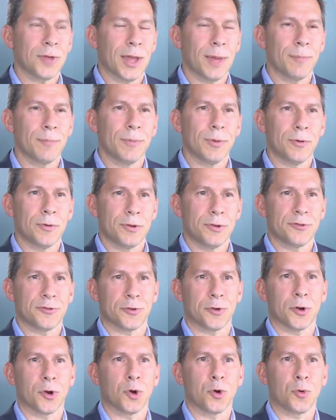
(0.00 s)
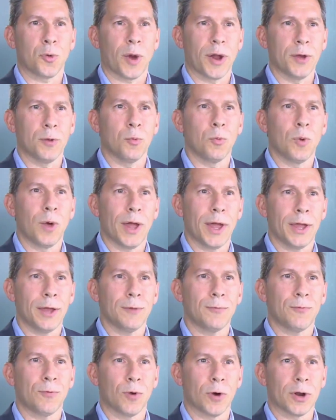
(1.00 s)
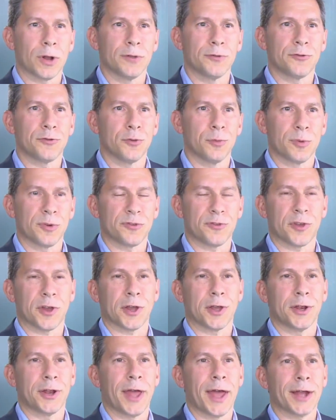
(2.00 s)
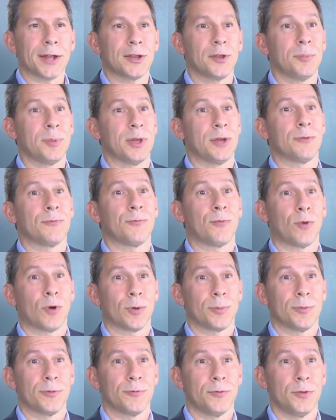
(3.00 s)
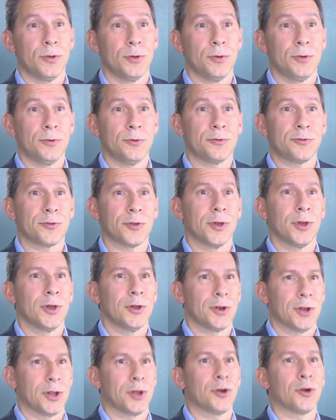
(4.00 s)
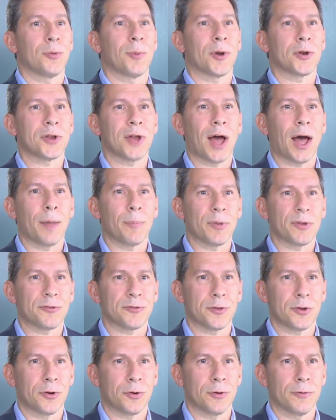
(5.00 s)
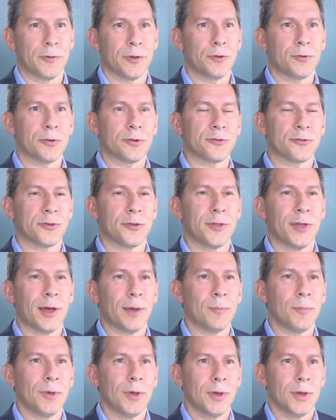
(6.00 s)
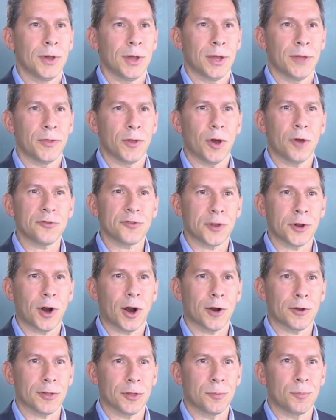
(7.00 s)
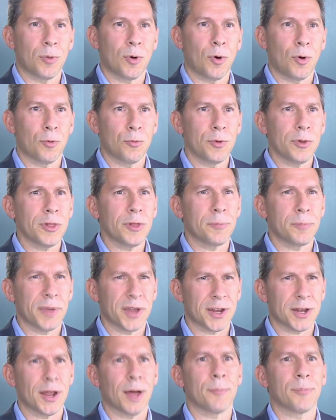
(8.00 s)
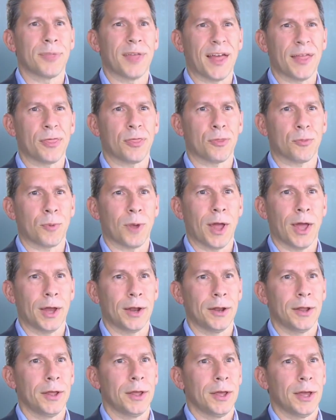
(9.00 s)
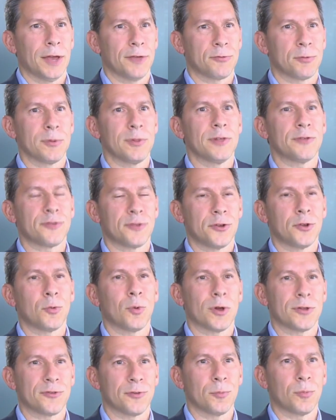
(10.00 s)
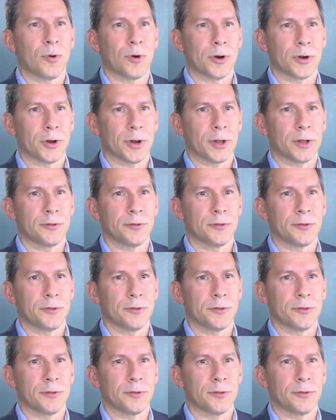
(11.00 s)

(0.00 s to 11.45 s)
capabilities are a great way for consumers to connect, to be informed of news, to hear about topics that are of interest to them. And the Allstate Heartland poll really picked up that thread as we listened to what's important to